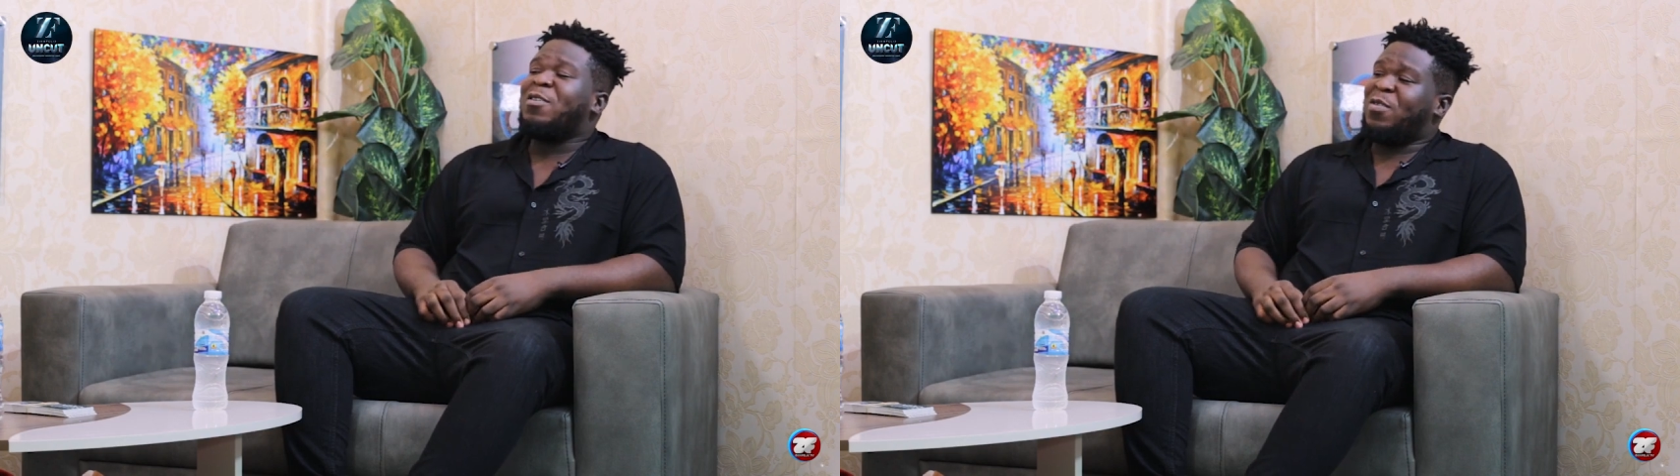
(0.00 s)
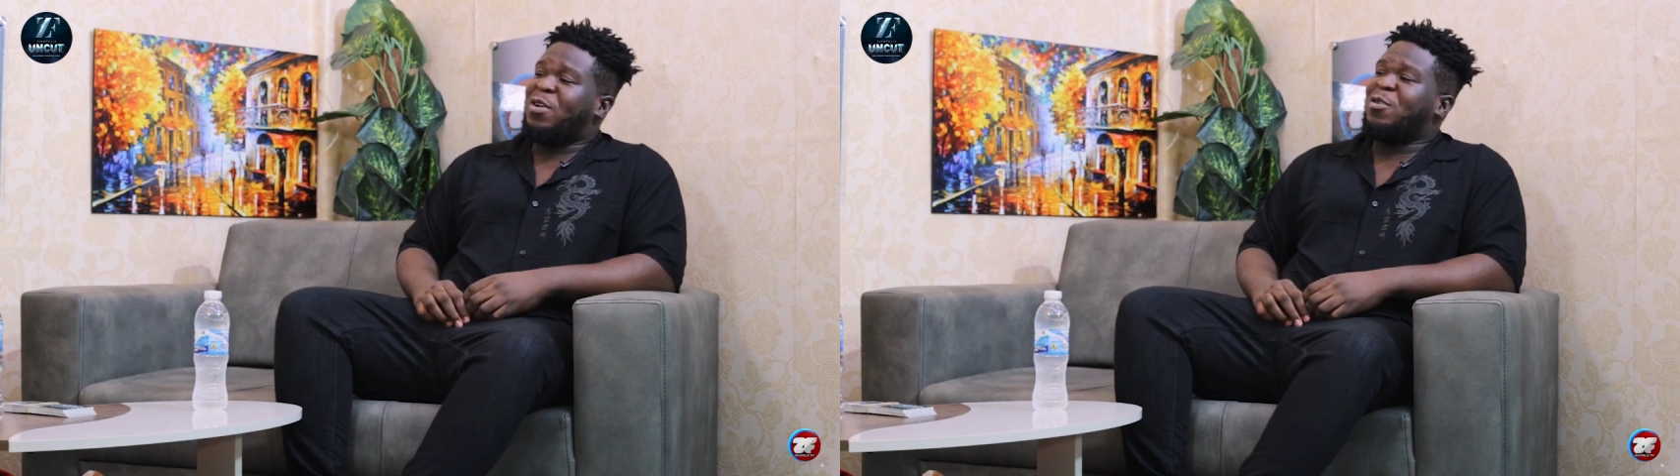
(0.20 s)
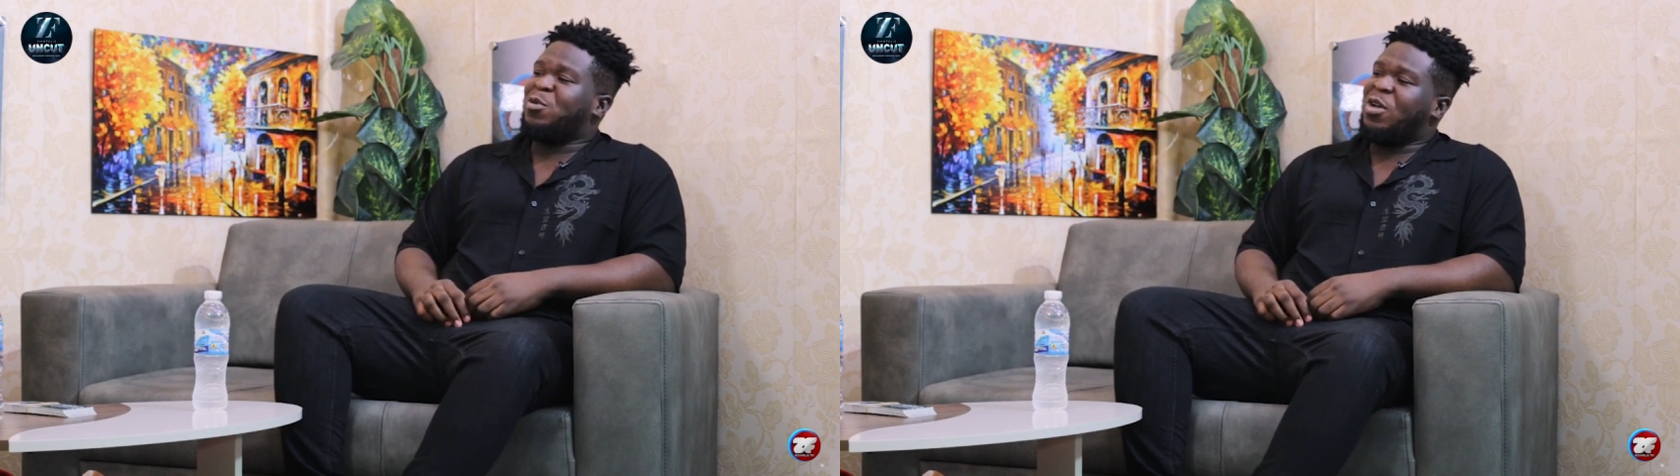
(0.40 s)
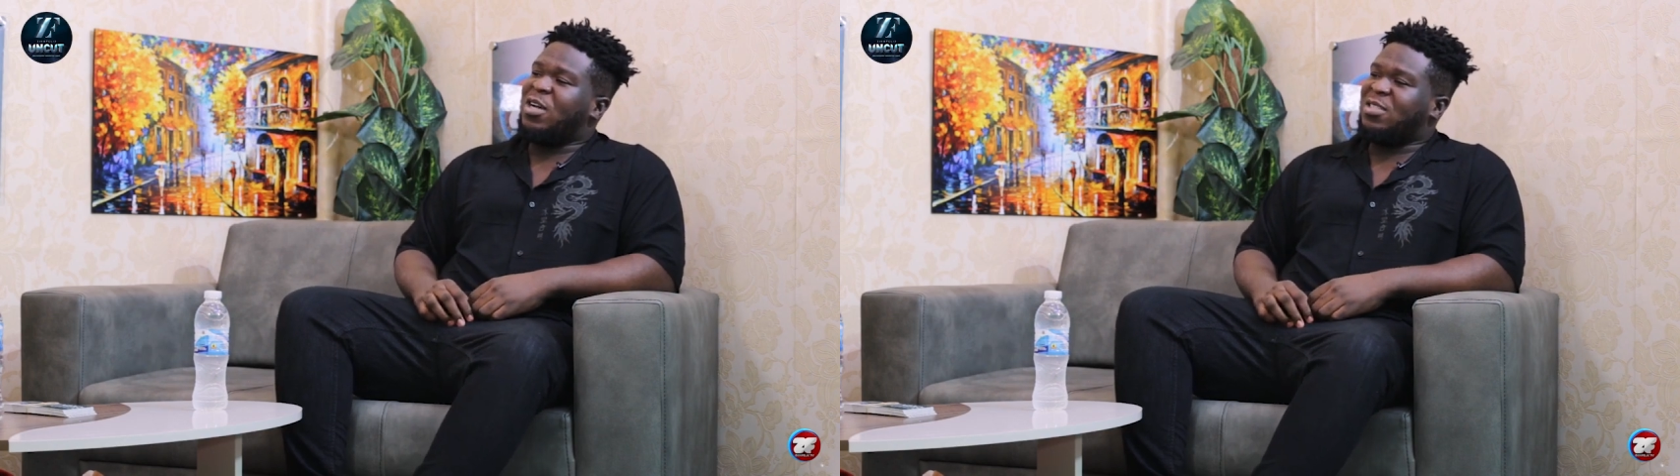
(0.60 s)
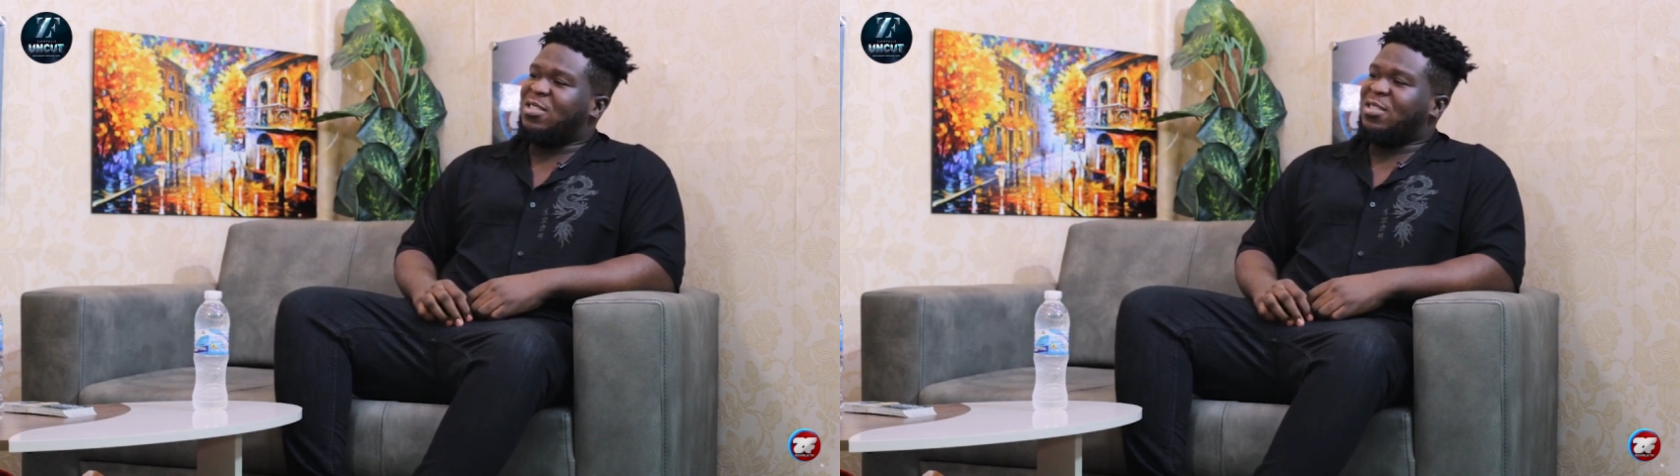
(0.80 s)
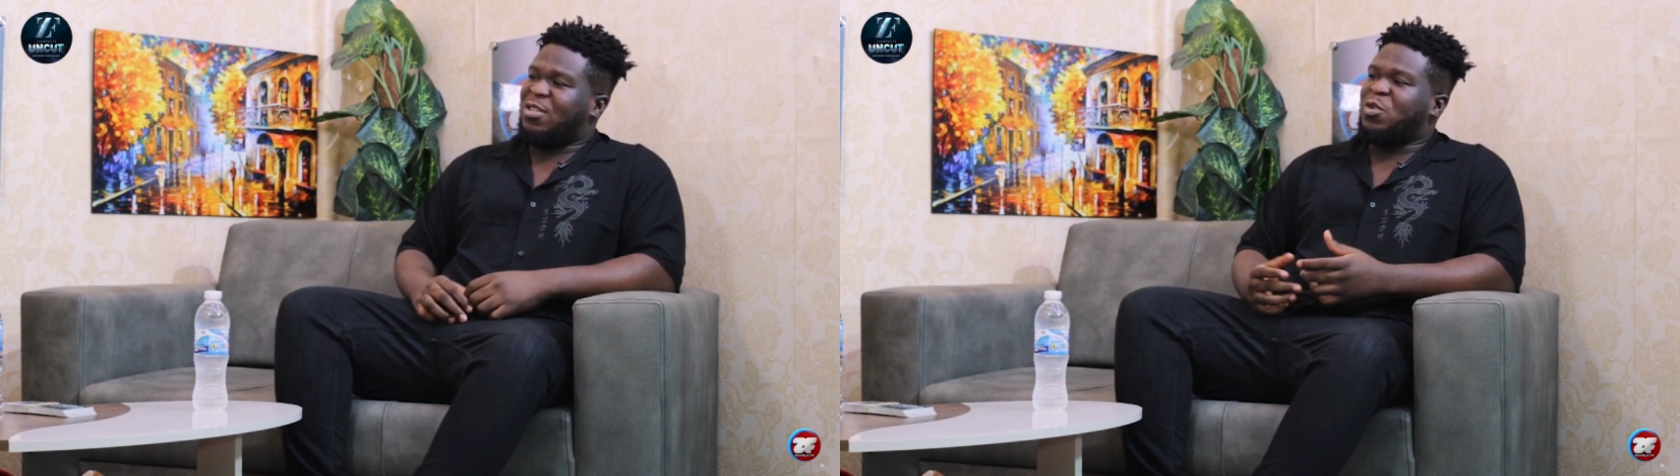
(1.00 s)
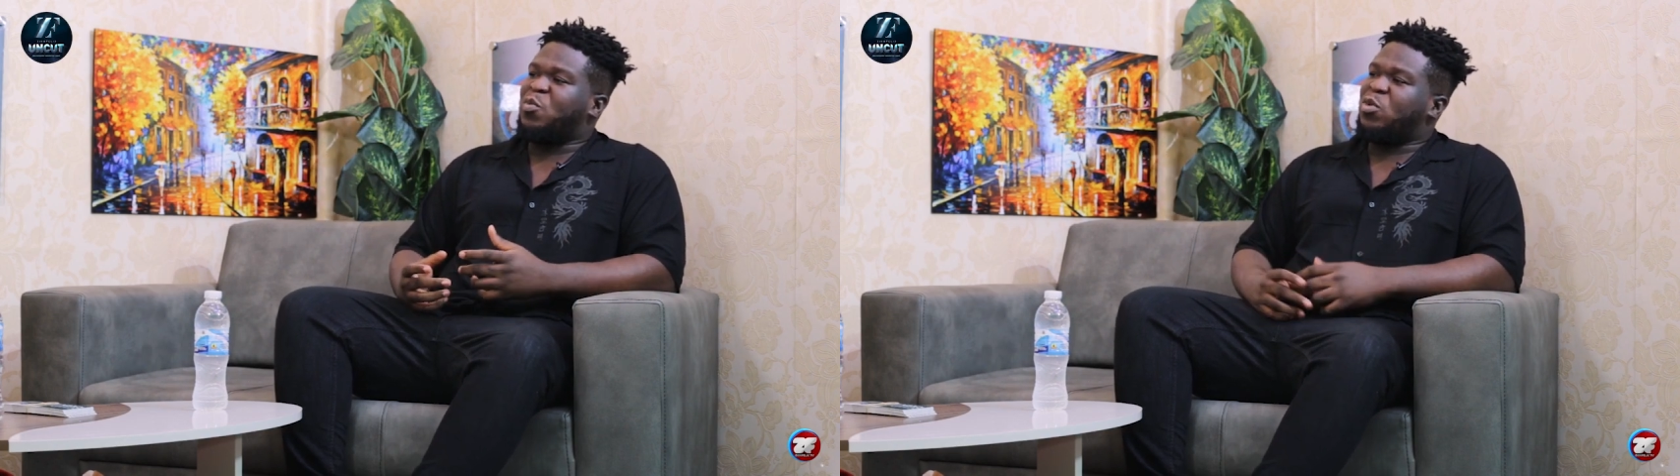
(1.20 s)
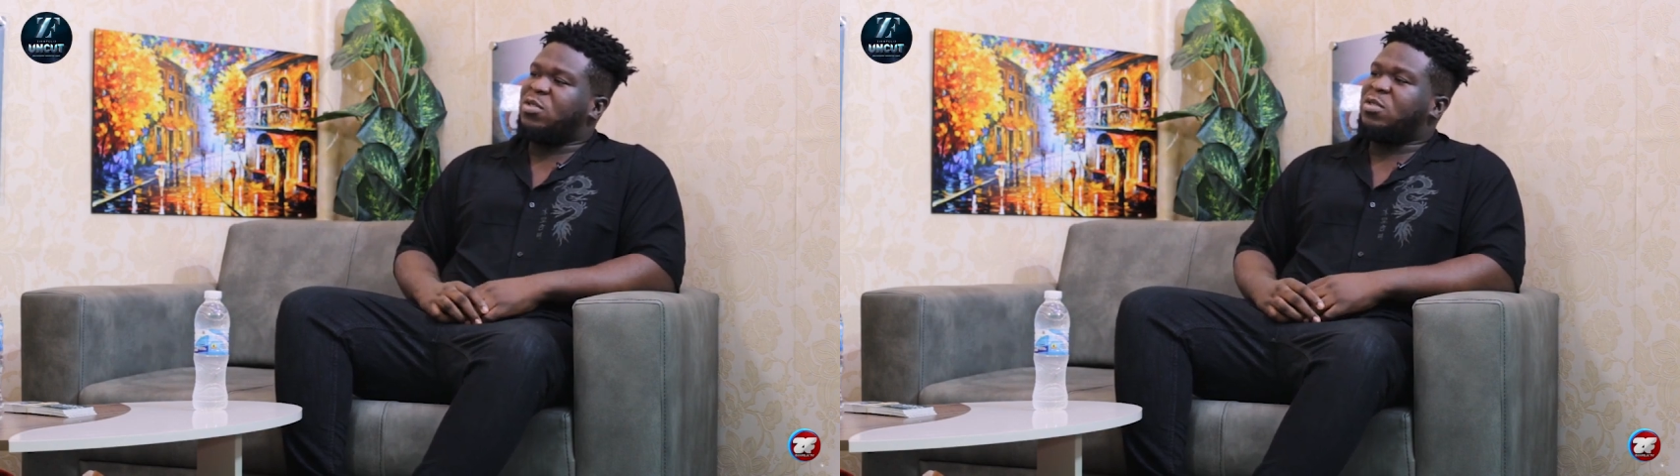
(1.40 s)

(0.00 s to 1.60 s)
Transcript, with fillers: good artists that supports.